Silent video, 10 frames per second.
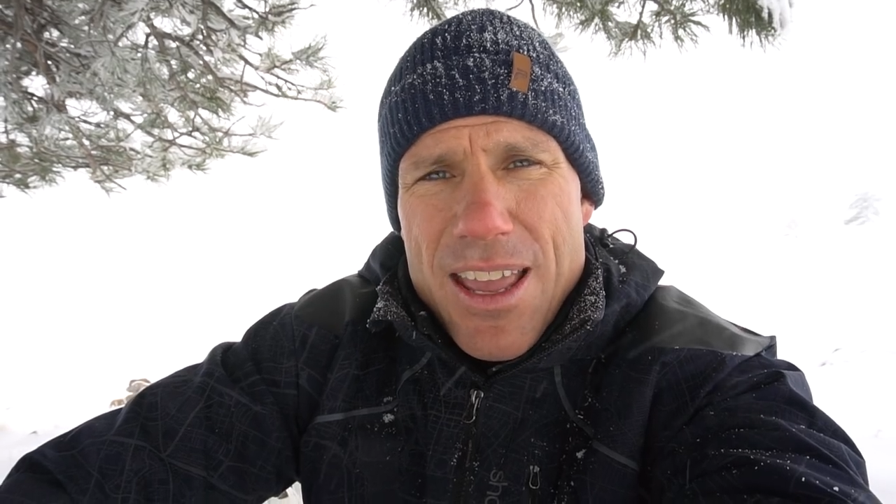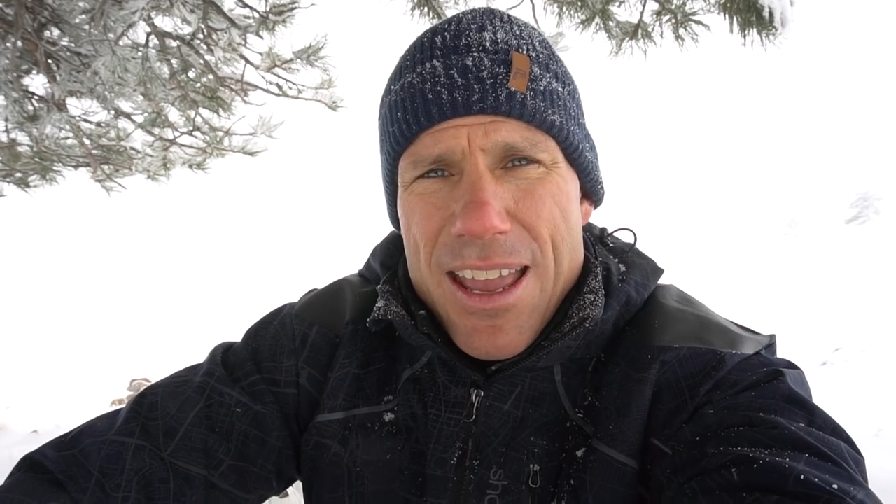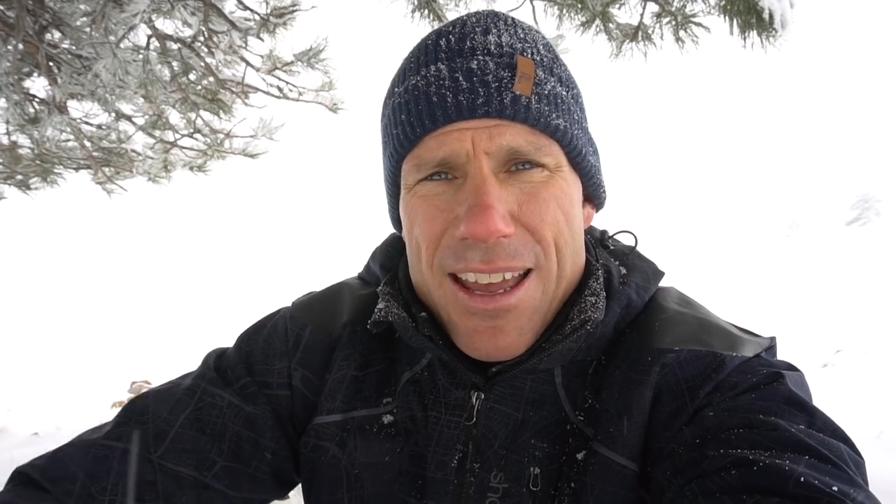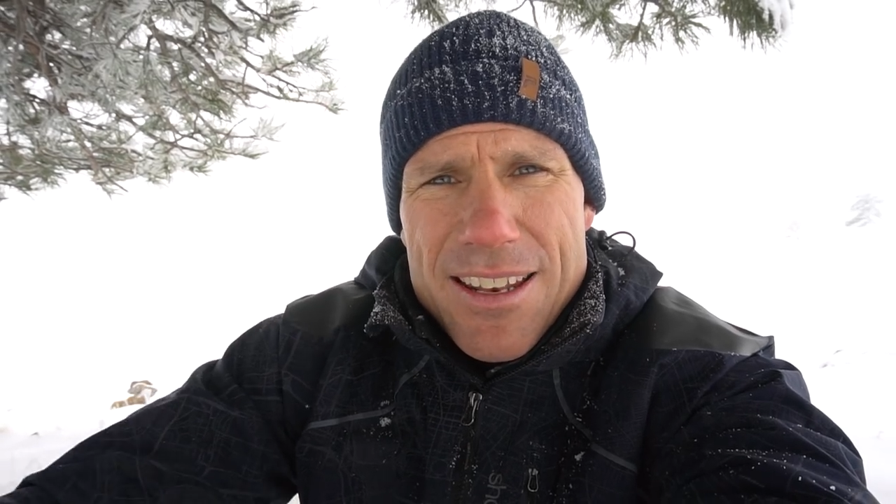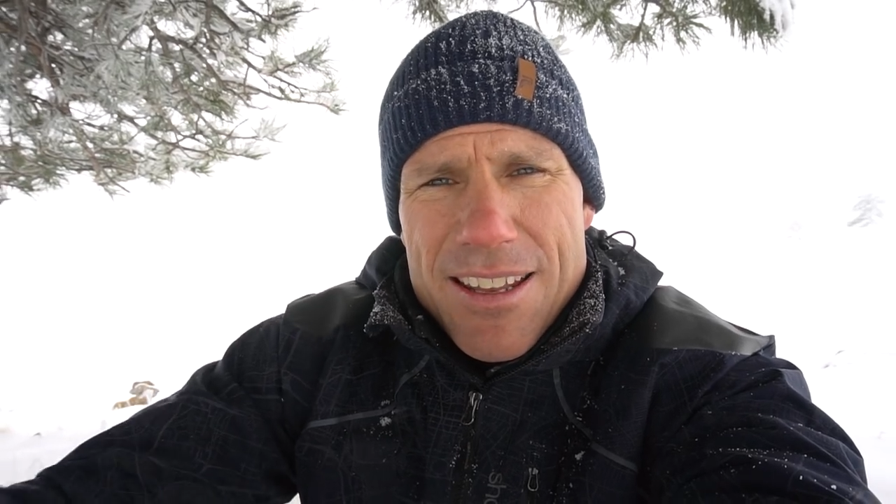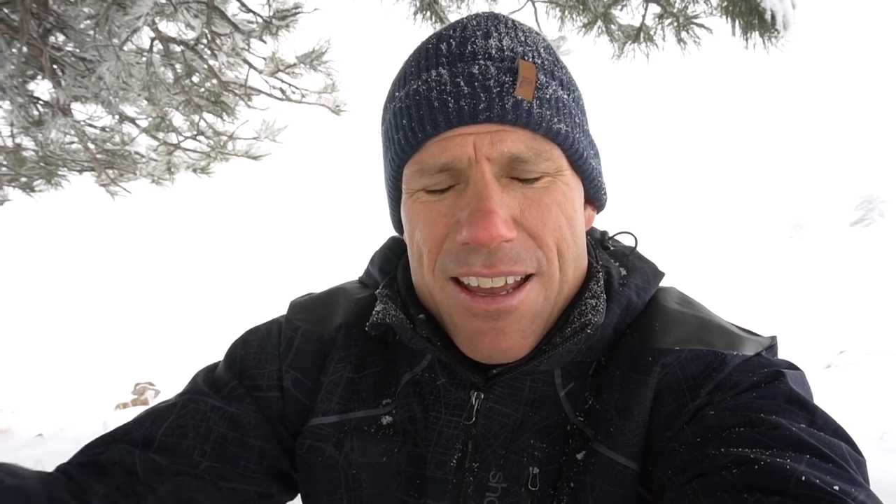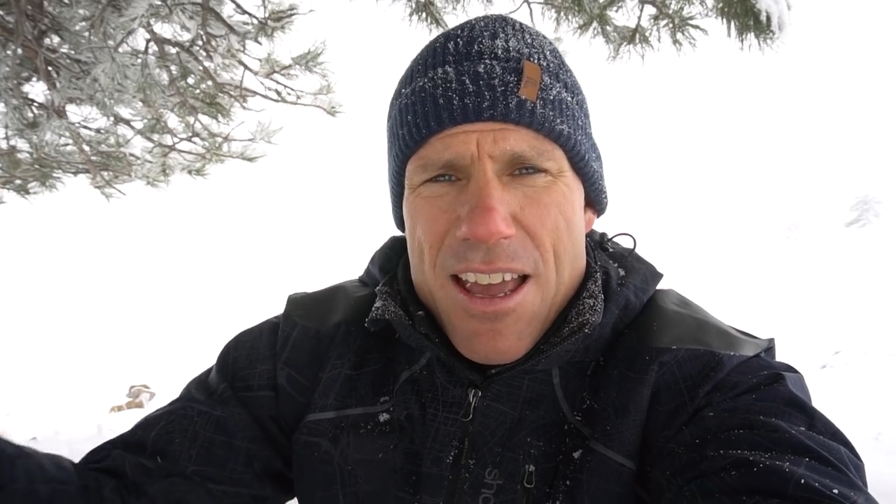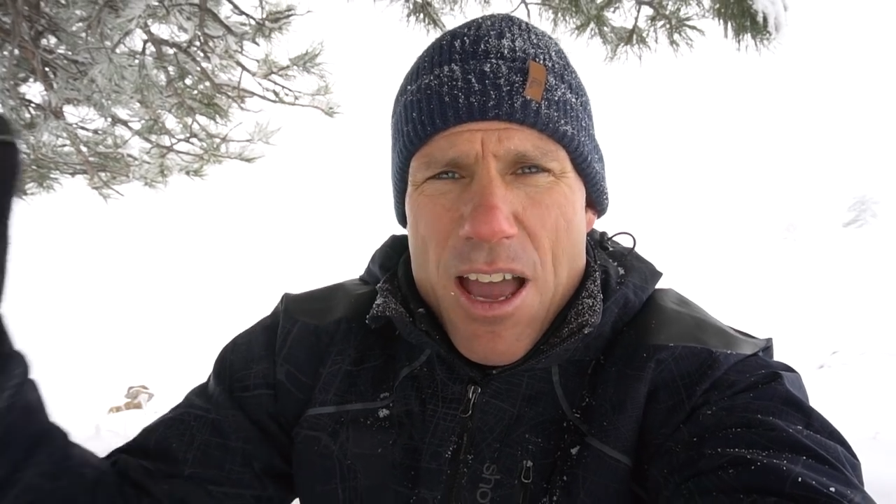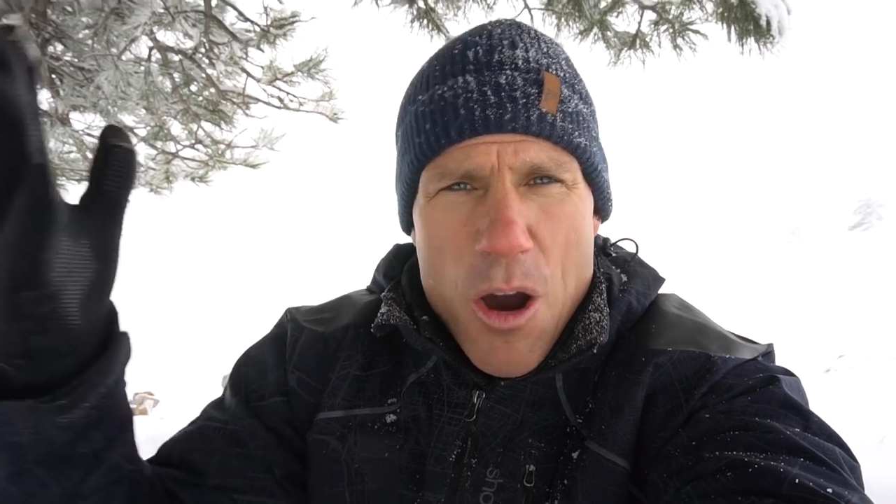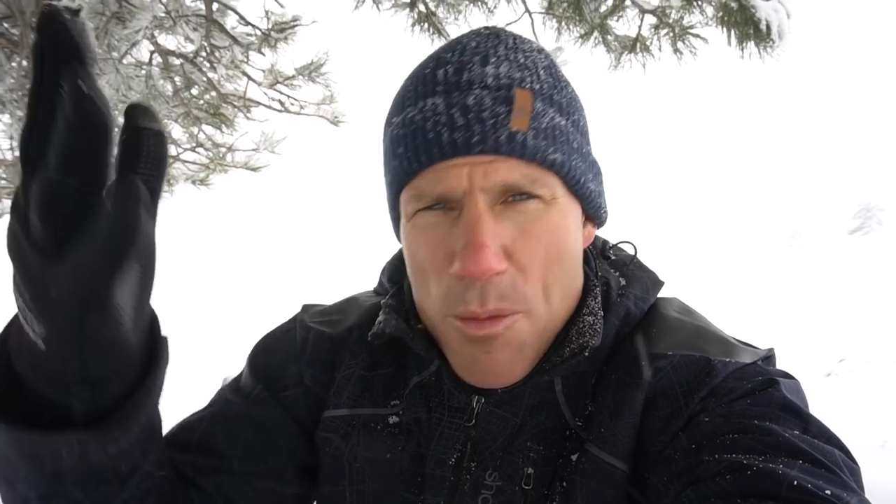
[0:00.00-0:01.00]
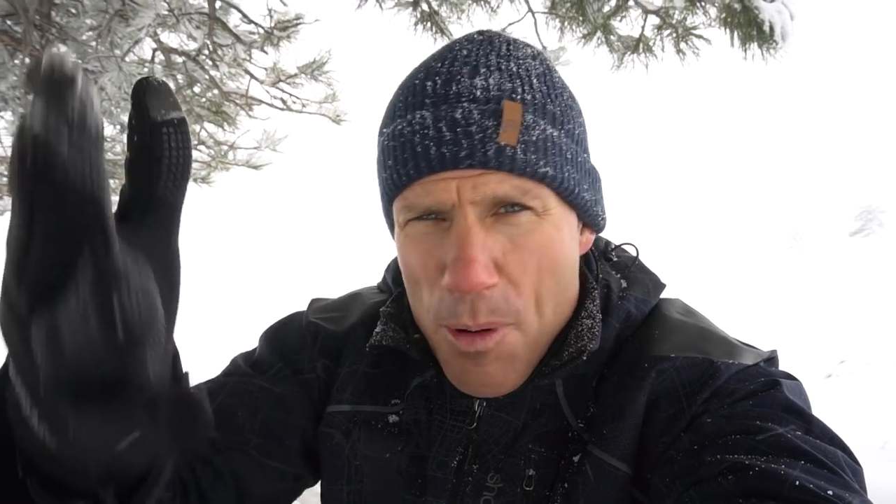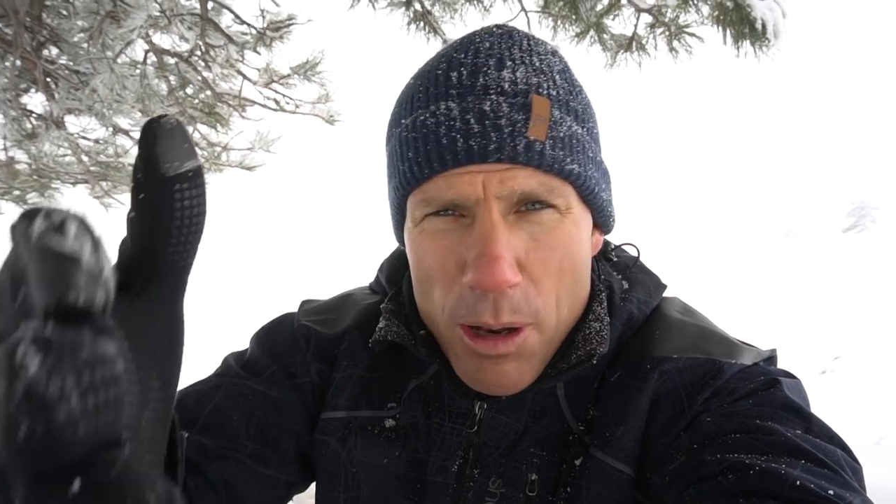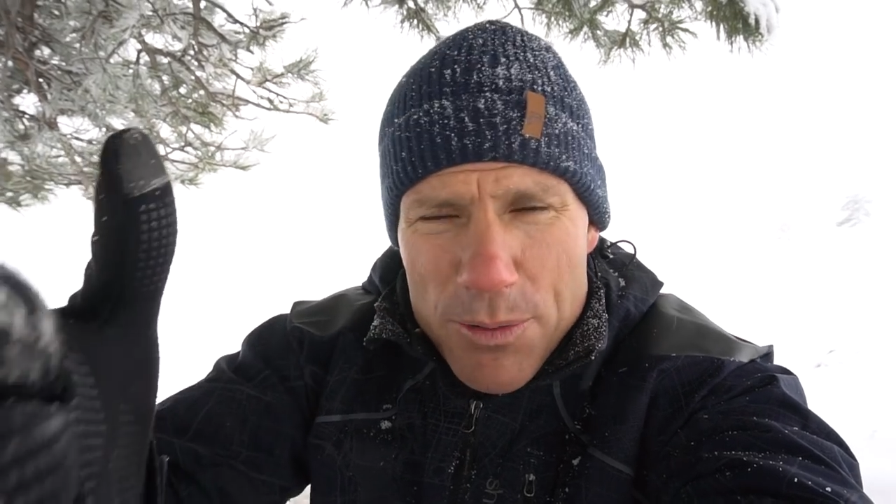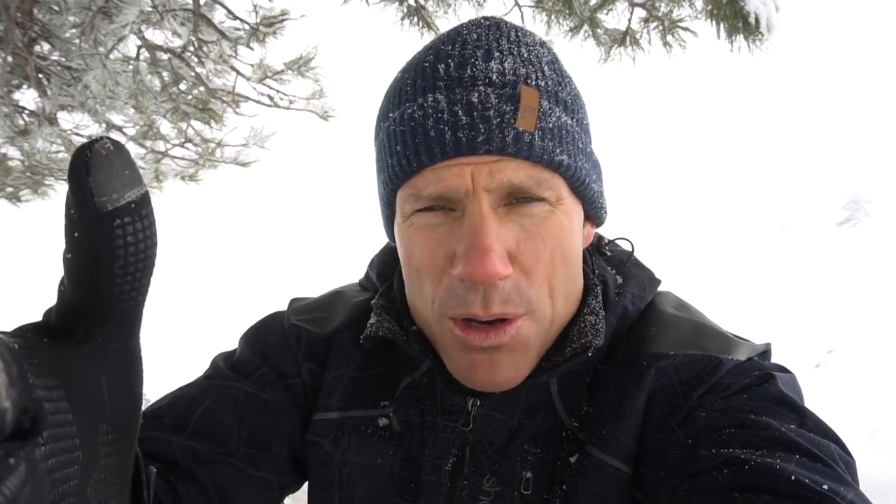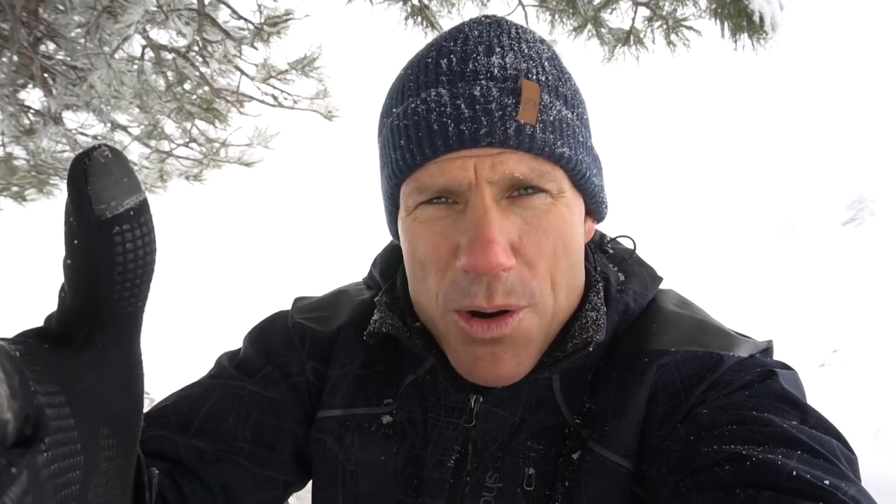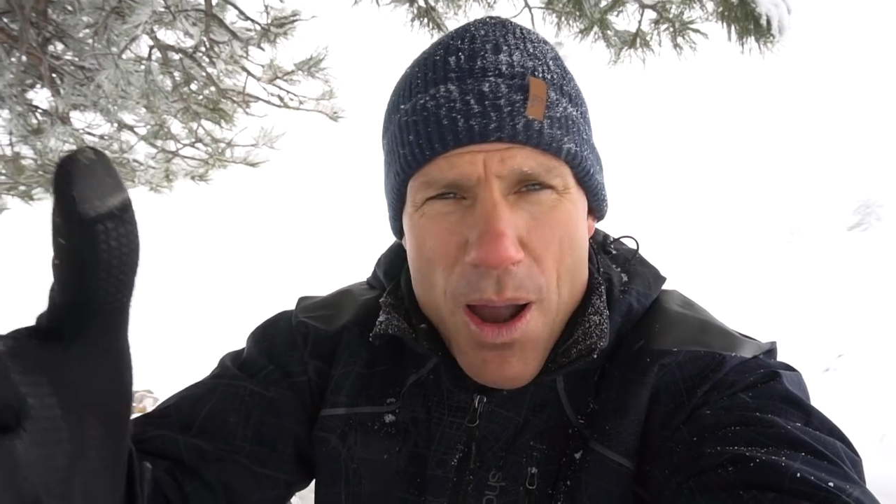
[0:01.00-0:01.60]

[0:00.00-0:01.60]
And I hope all of you,